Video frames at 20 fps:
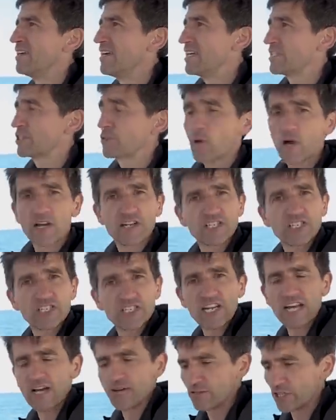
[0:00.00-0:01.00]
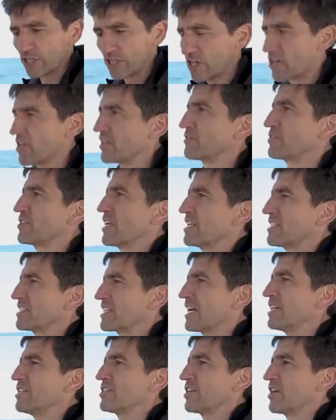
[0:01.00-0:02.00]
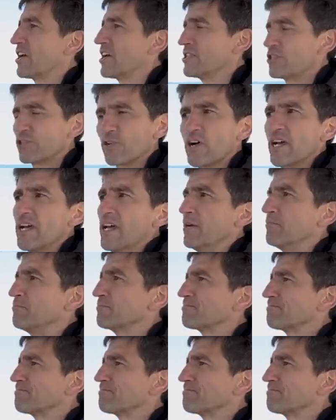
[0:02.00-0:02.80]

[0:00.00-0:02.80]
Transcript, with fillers: It's quite a nostalgic kind of sensation. I enjoy it.